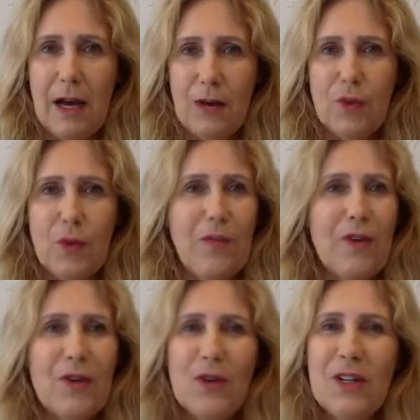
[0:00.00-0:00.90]
house, wherever
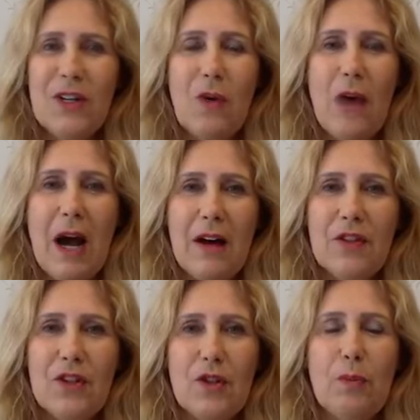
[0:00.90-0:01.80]
you're going to go
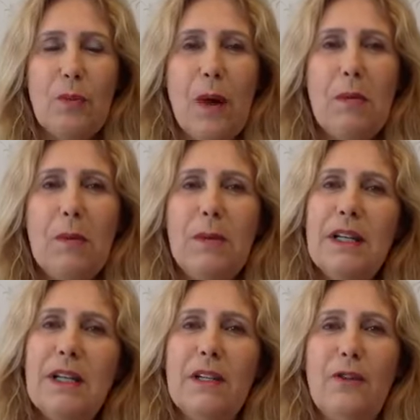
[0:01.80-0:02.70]
after, you're
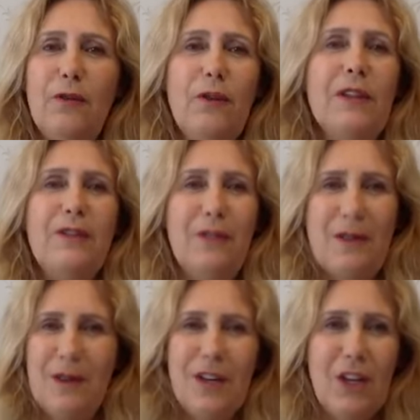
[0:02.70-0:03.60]
probably going to feel
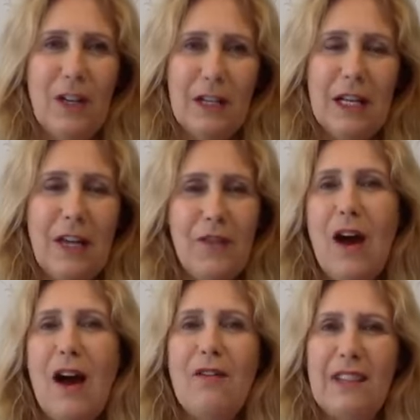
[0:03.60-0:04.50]
very good if
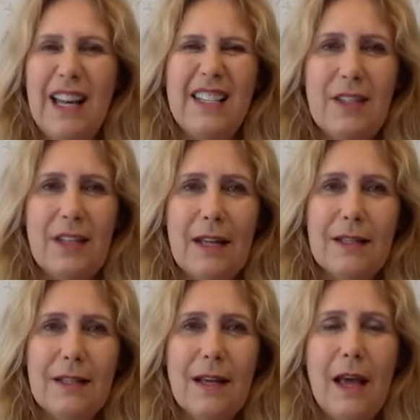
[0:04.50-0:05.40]
you have less
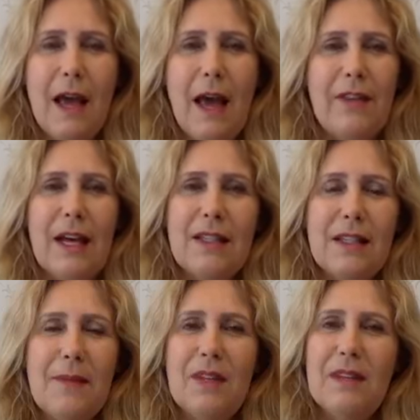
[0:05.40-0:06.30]
things. And that's
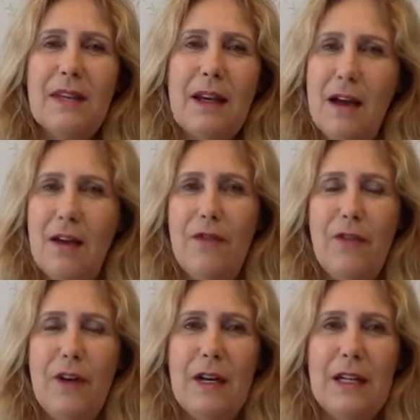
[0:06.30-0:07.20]
something that I
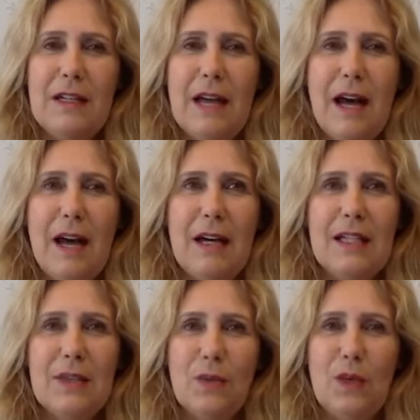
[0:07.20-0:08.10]
find
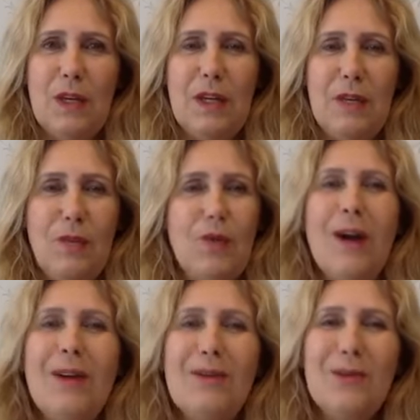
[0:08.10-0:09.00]
as we move
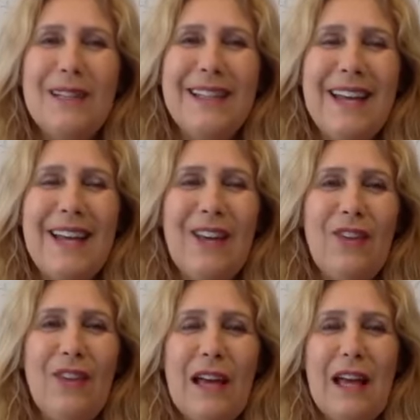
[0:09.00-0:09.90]
on with
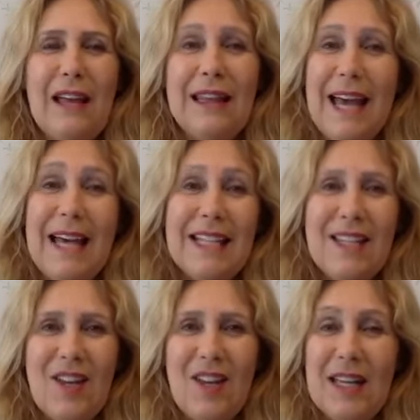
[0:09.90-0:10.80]
life,
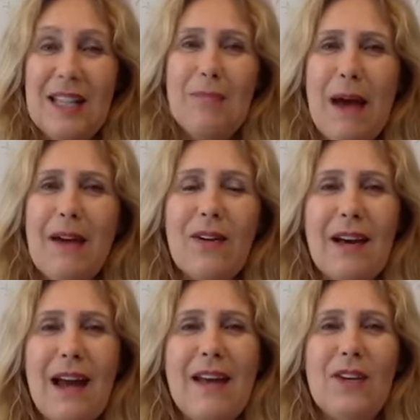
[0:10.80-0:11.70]
less is
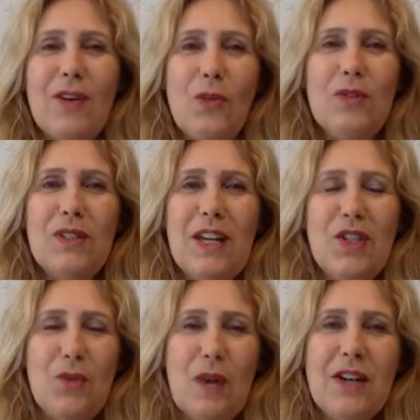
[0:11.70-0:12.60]
better. And in home
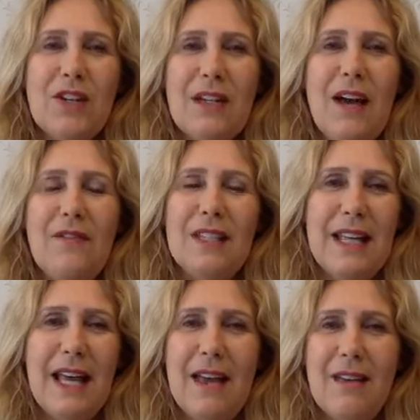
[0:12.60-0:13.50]
staging, we actually have a
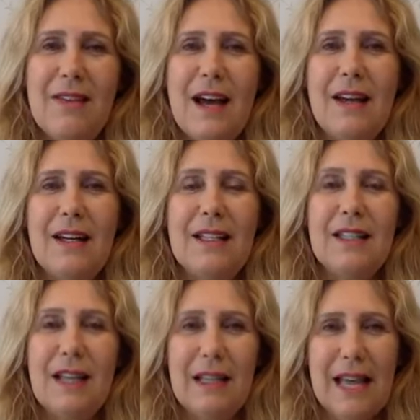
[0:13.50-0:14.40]
saying that
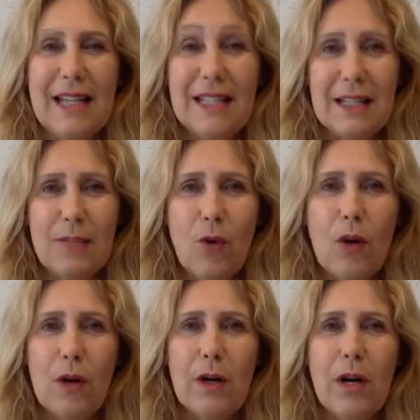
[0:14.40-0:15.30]
is less is
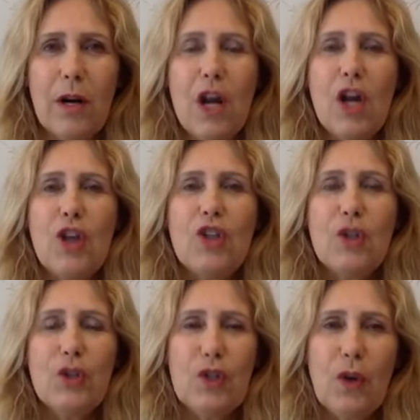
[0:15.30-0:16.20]
more.
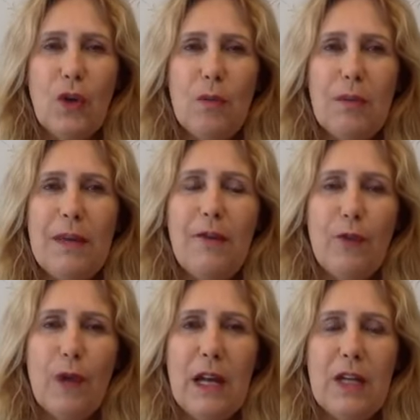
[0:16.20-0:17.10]
So don't be
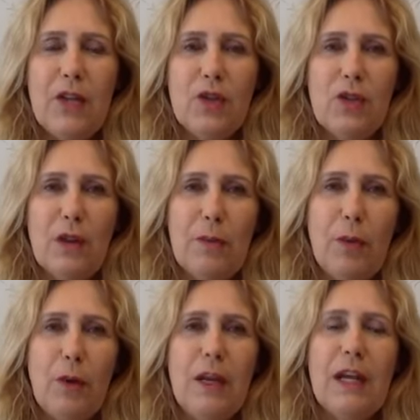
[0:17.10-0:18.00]
afraid to start
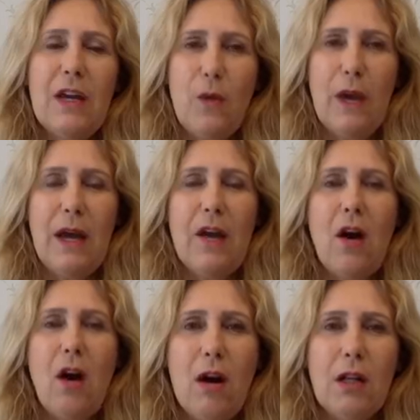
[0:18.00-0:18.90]
putting
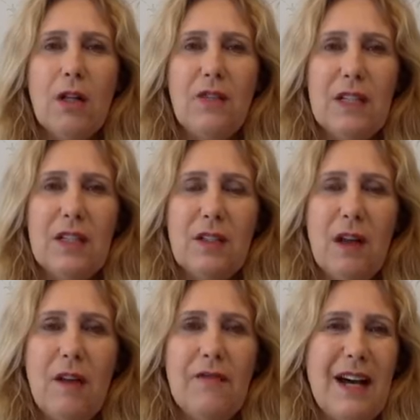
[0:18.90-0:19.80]
away all of the
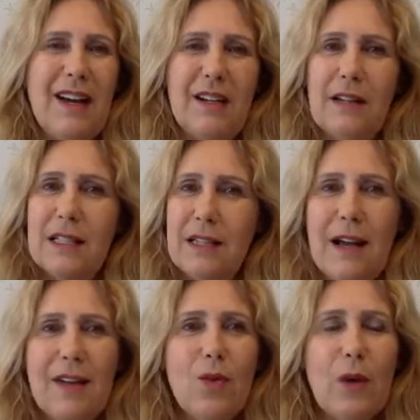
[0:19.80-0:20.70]
stuff that is
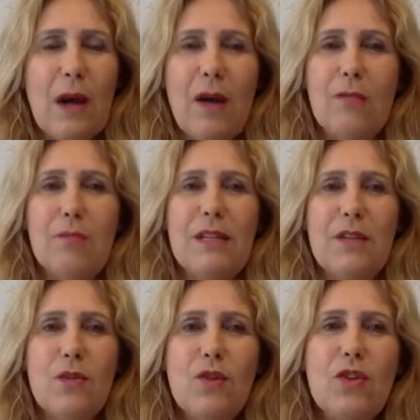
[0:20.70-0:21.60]
lying around, but
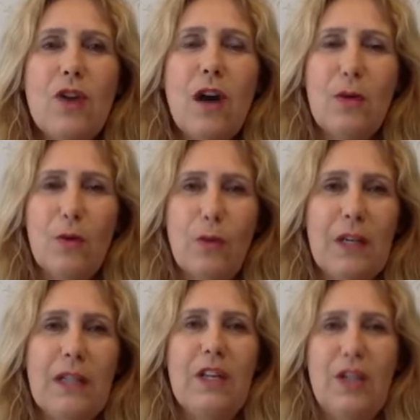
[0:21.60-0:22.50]
you're not
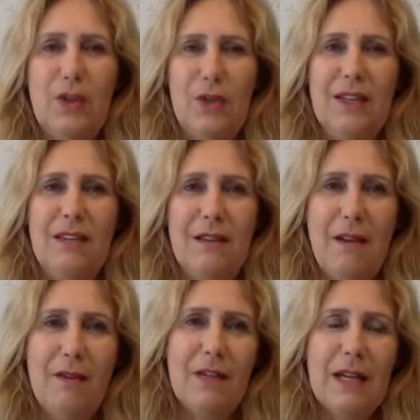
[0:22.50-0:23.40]
really using it
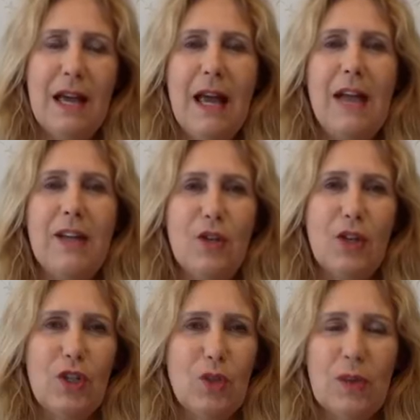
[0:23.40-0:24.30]
every day and you
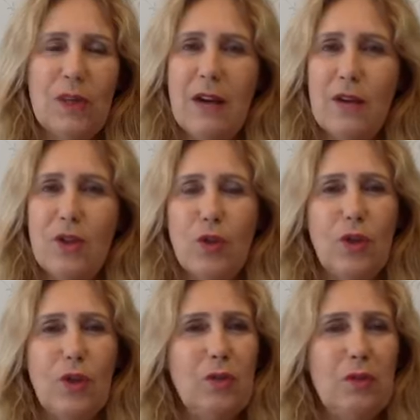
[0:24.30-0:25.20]
can do without. So
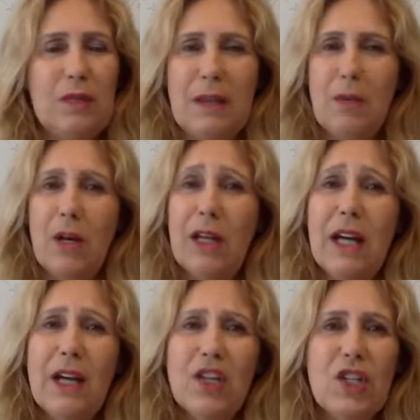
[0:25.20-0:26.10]
it could be some
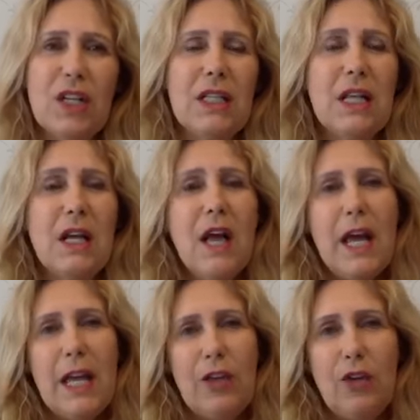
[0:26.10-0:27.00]
collections,
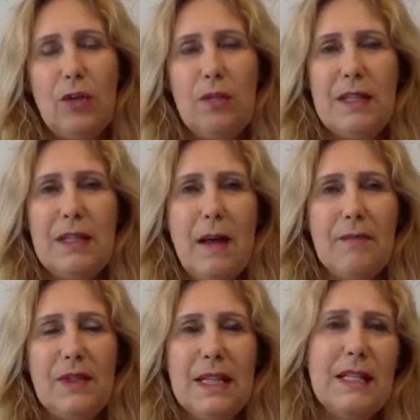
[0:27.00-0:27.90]
it could be
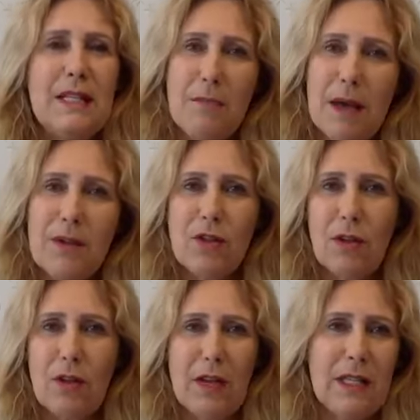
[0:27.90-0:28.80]
some
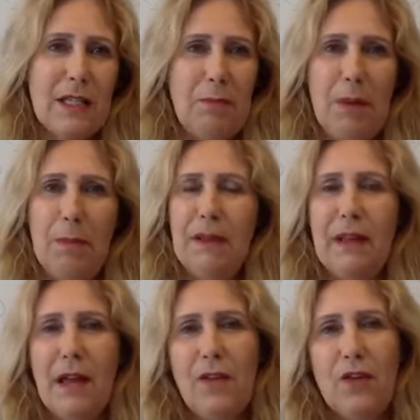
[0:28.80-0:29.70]
sentimental things that people
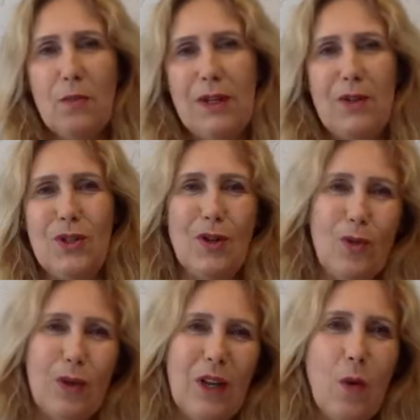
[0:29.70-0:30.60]
gave you, but you
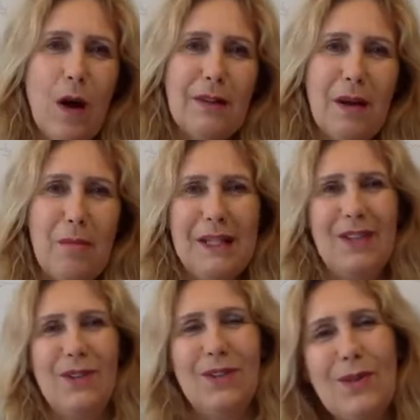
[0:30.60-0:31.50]
didn't really want them, but
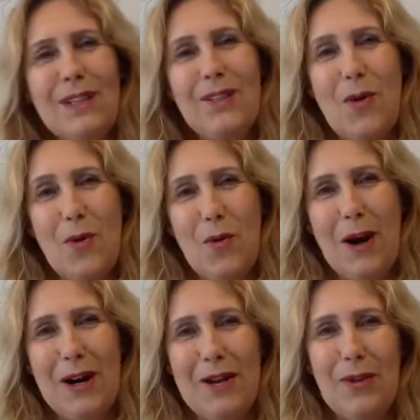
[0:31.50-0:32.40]
you didn't really know
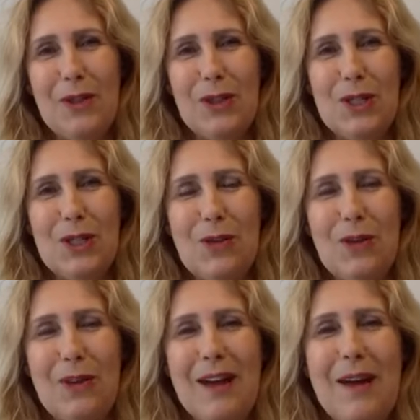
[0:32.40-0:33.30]
what to do
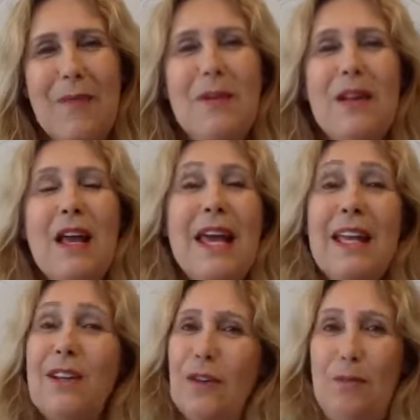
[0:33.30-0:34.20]
with them.
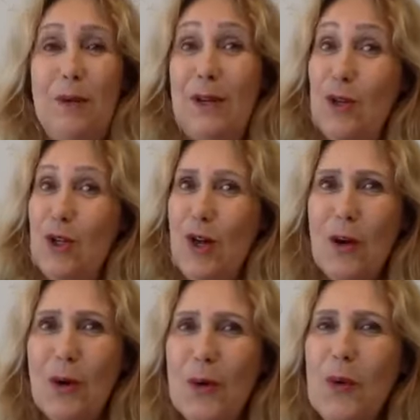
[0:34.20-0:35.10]
It could be your
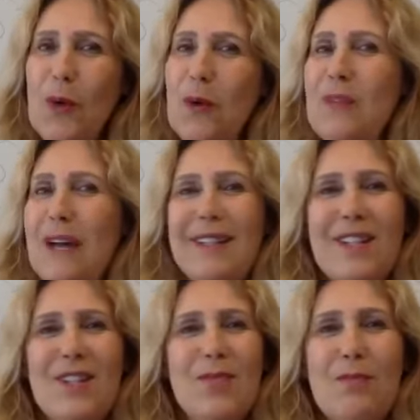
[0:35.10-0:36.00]
junk room that
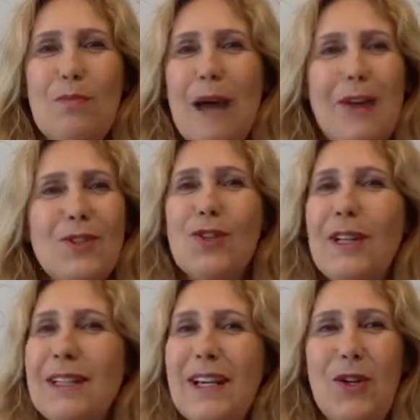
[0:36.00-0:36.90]
just
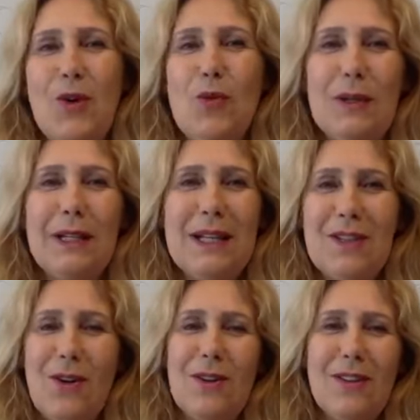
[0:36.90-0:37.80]
magically
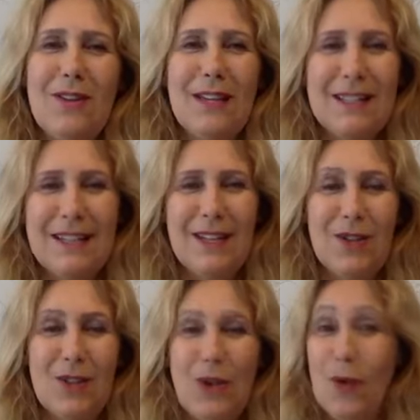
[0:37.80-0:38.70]
accumulates all the things that
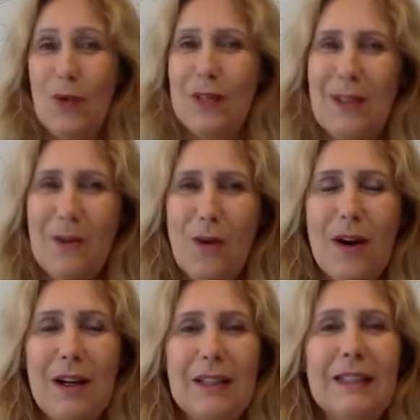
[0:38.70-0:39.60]
you don't really
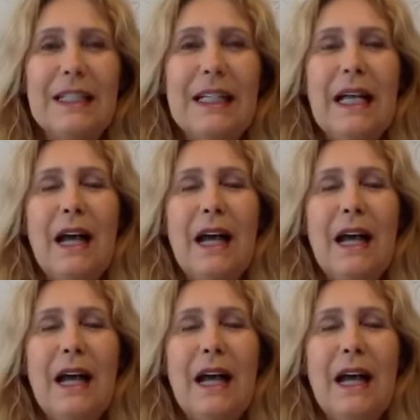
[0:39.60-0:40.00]
want.